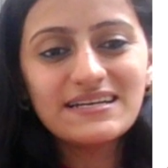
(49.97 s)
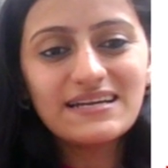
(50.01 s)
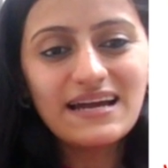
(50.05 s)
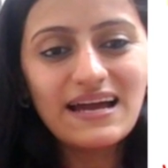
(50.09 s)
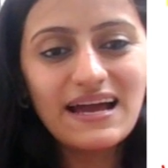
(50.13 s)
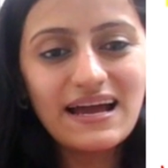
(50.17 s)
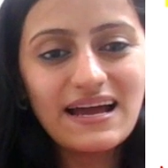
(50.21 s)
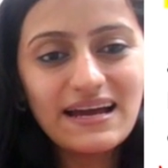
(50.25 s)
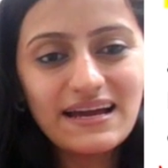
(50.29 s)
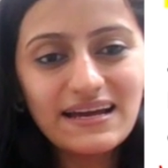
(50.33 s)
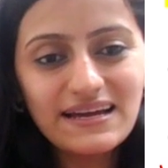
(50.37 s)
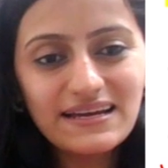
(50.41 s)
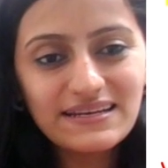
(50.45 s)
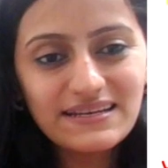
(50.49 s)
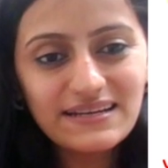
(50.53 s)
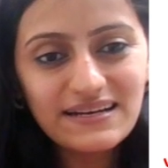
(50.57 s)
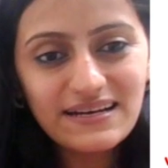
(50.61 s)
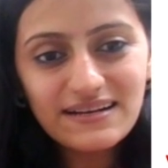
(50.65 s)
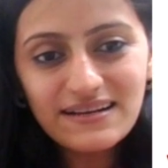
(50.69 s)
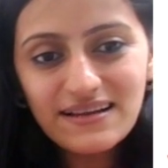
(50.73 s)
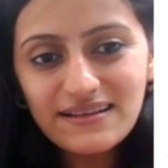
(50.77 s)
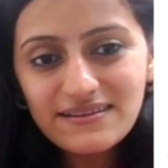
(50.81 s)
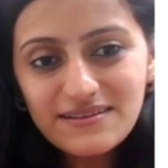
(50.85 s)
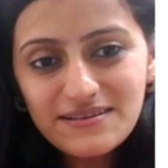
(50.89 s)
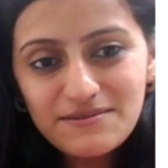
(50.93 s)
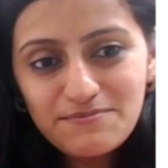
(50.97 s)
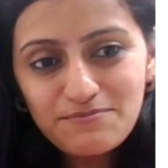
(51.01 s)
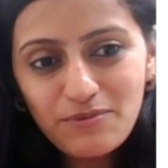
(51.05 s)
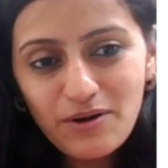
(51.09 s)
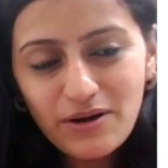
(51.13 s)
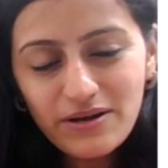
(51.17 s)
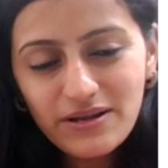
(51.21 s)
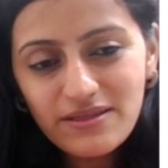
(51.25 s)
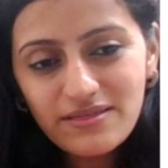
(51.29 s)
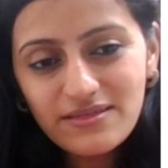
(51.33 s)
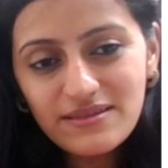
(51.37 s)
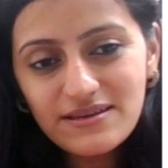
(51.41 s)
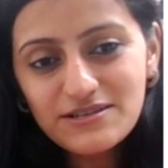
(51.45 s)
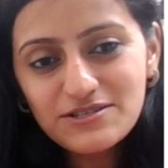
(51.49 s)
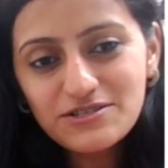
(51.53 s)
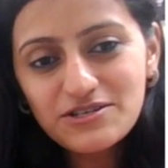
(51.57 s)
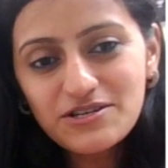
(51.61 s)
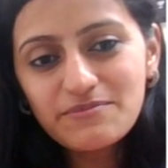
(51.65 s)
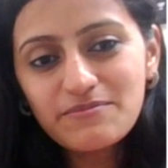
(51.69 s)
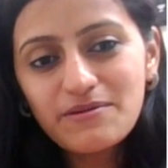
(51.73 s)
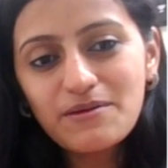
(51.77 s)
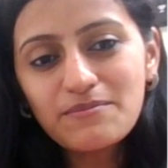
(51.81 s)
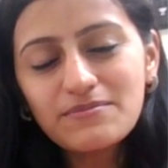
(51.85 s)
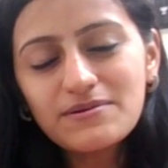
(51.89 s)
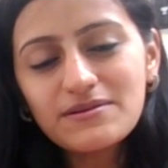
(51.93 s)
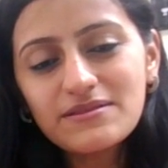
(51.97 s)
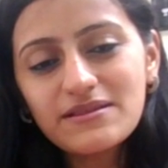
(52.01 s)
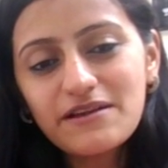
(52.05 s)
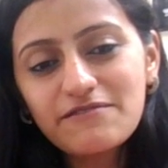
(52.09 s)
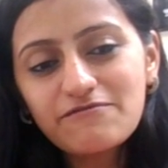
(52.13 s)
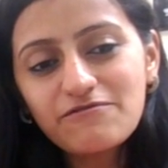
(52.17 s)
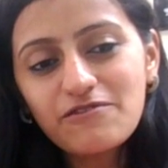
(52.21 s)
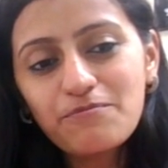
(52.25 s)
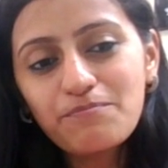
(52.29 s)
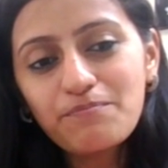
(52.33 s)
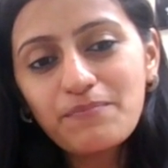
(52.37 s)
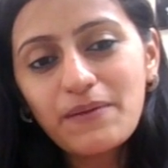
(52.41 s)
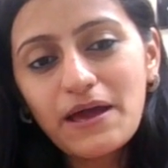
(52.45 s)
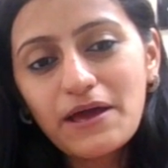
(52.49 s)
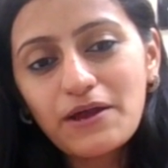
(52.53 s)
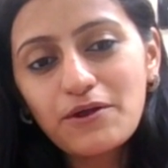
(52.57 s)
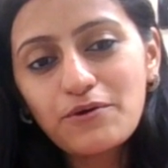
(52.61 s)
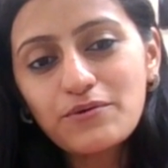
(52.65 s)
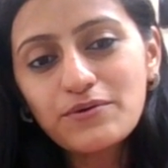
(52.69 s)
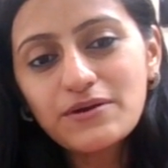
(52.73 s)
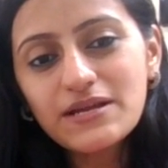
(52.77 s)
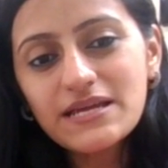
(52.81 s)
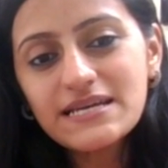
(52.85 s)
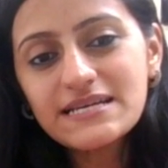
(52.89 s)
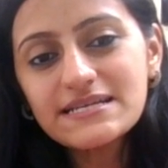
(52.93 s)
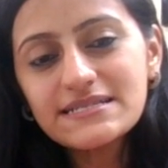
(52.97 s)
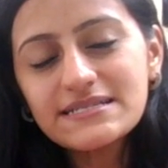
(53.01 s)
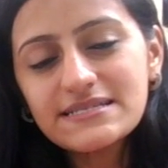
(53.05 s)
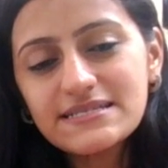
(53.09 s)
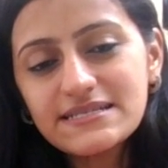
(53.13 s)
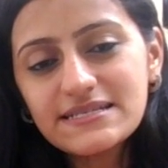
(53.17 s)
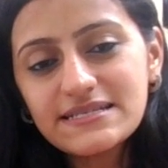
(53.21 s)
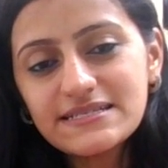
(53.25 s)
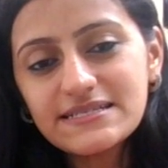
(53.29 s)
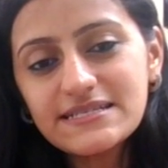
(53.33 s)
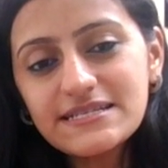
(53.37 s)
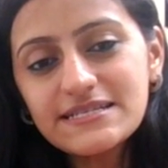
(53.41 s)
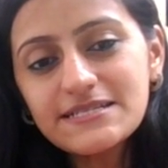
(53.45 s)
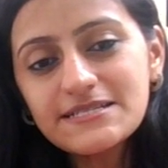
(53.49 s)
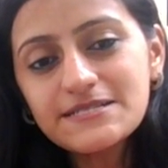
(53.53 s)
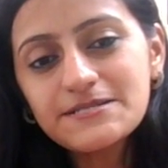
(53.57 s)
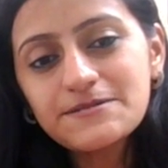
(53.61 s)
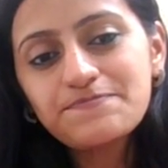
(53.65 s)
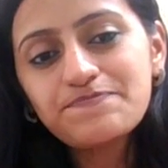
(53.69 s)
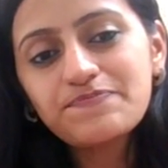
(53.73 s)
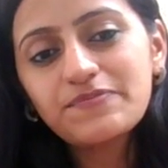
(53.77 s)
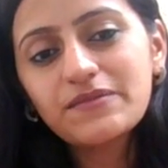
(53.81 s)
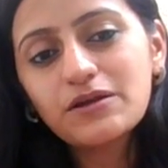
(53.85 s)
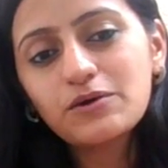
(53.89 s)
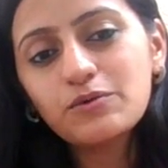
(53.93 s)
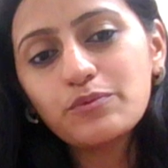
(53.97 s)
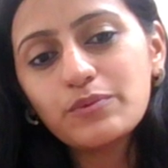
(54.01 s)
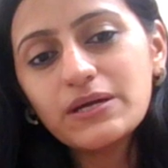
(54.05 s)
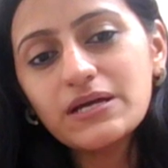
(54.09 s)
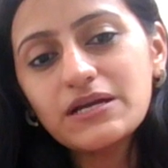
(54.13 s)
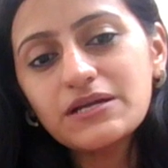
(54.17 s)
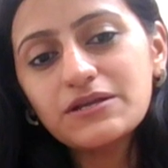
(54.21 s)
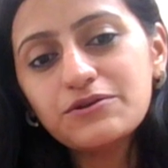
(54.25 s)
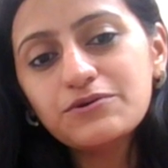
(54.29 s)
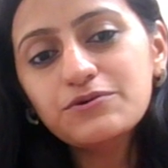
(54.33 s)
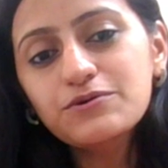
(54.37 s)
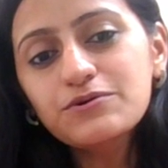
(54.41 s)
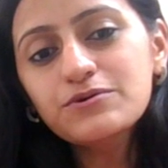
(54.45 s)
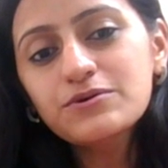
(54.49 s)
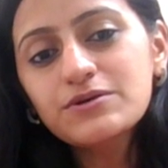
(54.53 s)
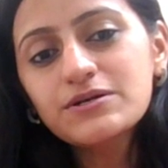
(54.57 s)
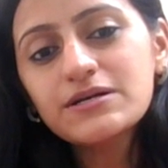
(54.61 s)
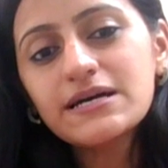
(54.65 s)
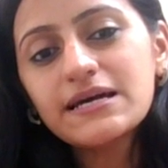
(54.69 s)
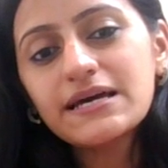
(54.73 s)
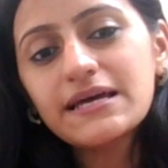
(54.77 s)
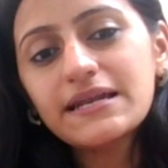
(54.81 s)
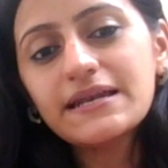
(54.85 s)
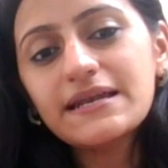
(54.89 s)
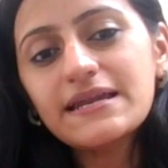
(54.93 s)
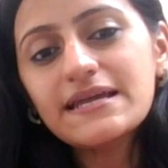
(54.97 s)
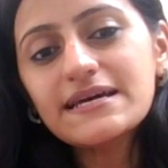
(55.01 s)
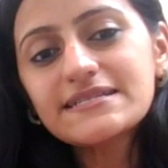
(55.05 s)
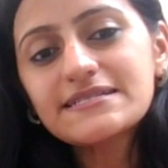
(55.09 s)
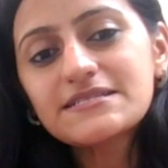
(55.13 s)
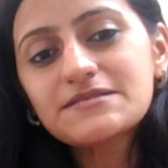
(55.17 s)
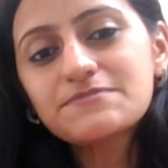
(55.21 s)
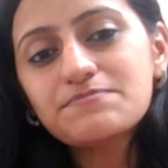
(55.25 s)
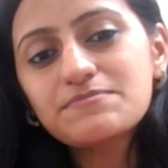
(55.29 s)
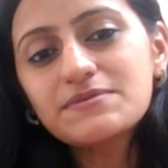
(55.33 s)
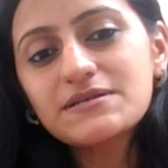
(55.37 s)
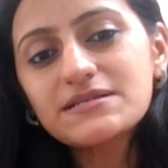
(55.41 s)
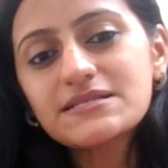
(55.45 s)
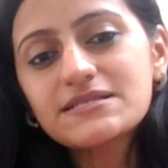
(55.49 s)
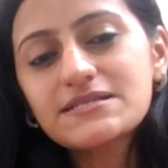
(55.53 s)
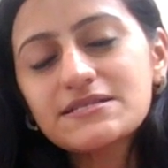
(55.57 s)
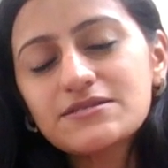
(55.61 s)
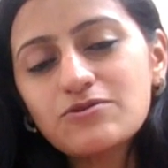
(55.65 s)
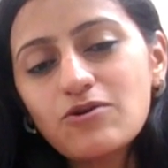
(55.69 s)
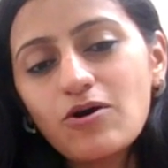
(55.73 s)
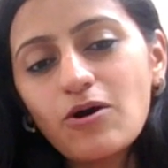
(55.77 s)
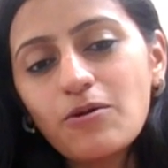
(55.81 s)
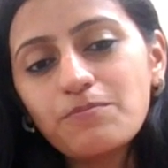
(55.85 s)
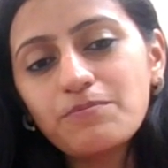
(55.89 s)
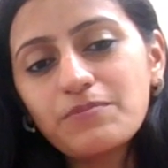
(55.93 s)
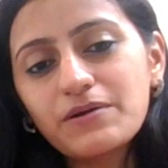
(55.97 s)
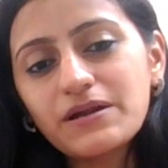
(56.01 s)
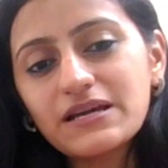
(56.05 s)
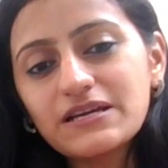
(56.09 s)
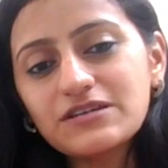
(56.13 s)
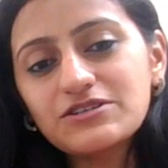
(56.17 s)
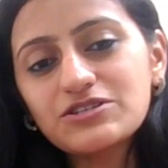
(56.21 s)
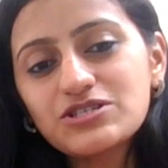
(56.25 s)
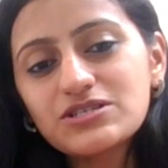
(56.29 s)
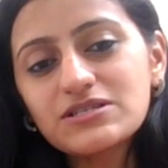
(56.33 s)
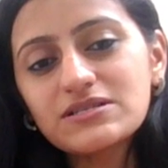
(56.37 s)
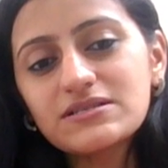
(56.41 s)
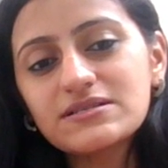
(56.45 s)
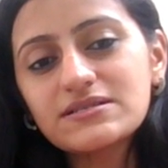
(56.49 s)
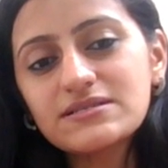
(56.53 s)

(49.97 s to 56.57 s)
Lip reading: And another important thing to remember, that for Peyronie's disease, we do Nesbitt's operation.